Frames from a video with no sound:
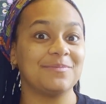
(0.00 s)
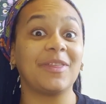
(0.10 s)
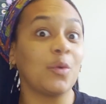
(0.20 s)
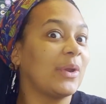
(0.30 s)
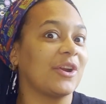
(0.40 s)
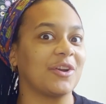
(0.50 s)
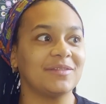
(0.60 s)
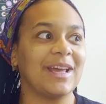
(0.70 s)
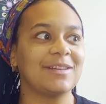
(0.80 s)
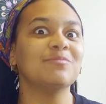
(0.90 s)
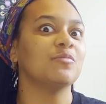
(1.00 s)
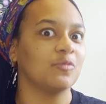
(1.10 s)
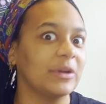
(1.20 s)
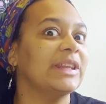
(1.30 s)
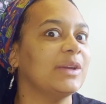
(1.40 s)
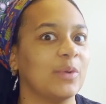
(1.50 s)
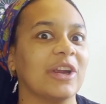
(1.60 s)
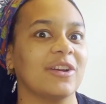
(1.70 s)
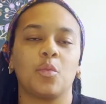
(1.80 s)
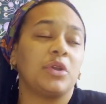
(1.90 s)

They're weird, like really weird.